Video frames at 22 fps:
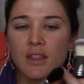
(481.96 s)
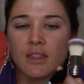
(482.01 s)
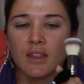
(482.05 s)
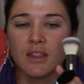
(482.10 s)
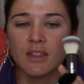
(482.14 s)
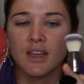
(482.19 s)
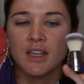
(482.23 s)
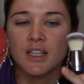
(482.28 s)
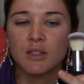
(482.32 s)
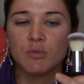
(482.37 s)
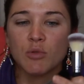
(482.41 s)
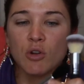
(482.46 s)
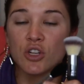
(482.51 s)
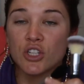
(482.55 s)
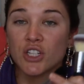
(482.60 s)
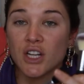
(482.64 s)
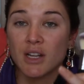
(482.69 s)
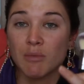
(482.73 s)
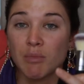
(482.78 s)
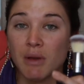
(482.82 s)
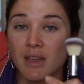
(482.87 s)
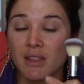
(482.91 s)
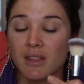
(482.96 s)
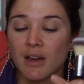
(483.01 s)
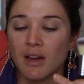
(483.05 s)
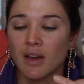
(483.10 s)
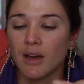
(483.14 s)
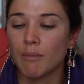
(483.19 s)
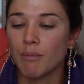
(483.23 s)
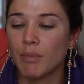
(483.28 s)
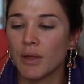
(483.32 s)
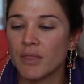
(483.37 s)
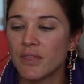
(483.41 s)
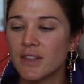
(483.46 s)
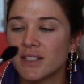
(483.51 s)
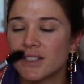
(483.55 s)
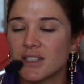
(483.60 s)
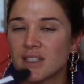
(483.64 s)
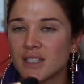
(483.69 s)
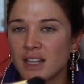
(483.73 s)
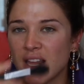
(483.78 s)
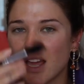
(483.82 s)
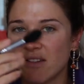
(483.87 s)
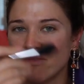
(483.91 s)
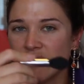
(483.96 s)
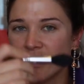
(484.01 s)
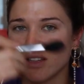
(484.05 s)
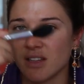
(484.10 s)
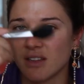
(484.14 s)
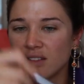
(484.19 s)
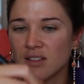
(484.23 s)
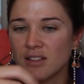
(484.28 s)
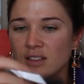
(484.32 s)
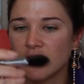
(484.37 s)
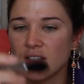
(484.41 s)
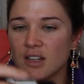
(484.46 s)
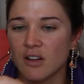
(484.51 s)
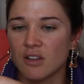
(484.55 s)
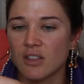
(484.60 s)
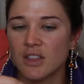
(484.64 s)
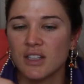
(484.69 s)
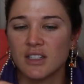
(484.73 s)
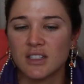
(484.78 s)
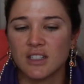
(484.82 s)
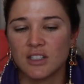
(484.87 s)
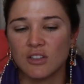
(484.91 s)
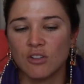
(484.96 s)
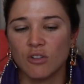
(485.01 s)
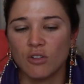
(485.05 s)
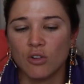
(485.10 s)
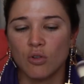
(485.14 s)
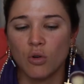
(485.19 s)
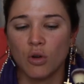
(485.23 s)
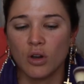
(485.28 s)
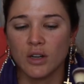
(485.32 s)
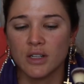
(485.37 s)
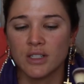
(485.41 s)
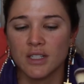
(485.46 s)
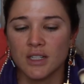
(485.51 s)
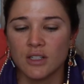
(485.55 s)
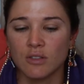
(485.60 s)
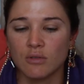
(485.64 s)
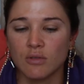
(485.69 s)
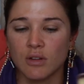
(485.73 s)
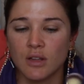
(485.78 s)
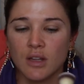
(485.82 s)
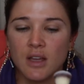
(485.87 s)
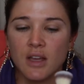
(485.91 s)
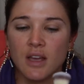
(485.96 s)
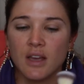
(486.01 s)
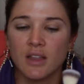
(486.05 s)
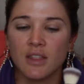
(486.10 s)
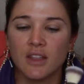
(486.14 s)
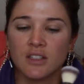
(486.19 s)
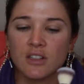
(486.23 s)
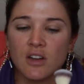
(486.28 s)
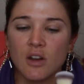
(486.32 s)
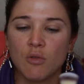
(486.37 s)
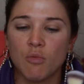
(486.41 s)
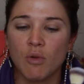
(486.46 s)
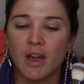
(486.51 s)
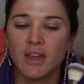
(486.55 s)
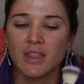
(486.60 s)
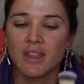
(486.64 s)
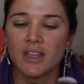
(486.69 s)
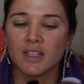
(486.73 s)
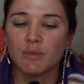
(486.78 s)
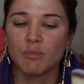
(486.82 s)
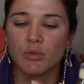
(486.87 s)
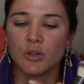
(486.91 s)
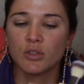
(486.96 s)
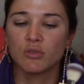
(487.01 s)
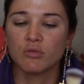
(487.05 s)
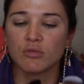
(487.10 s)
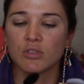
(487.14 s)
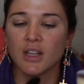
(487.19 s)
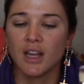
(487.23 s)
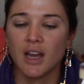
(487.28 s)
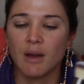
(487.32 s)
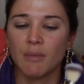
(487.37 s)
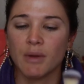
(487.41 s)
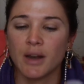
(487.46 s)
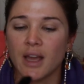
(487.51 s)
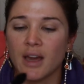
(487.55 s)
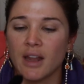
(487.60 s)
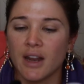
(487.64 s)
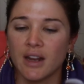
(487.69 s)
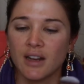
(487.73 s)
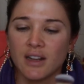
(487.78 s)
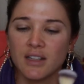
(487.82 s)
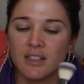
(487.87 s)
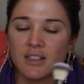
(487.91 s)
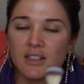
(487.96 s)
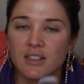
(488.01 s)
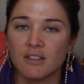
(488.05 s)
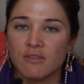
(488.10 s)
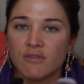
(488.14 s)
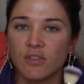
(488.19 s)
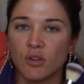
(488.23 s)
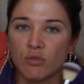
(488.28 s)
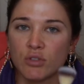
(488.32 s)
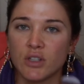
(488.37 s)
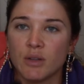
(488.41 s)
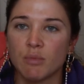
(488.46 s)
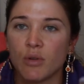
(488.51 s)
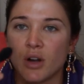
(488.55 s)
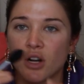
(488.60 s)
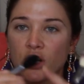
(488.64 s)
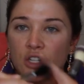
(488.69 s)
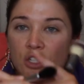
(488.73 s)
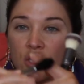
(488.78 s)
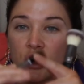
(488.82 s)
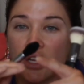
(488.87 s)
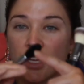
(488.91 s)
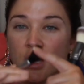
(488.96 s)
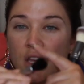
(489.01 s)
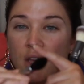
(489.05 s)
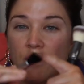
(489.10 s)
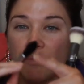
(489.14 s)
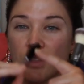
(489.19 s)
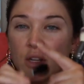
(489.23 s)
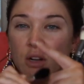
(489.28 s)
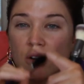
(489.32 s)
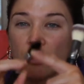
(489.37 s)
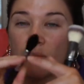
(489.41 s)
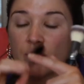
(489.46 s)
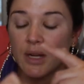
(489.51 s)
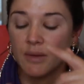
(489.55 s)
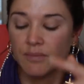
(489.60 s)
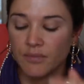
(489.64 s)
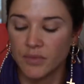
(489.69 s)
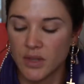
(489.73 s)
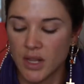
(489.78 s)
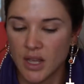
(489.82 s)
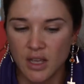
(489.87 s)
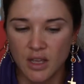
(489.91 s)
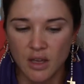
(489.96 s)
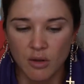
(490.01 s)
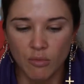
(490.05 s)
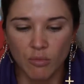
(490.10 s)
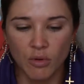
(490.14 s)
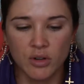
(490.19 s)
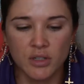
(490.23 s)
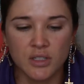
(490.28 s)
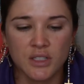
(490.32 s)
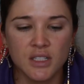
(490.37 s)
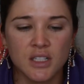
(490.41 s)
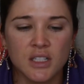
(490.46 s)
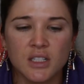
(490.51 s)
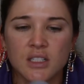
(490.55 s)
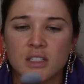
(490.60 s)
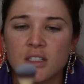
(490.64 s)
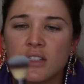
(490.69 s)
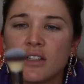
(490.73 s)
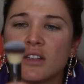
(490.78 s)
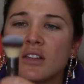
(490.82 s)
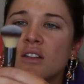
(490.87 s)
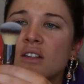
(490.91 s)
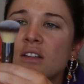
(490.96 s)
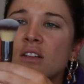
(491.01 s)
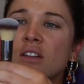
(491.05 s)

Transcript: And these weren't cheap either, but this is heavy. You know, this has got quality to it. There's no way these bristles are coming out unless it's a faulty brush. You know what I mean? Whereas this,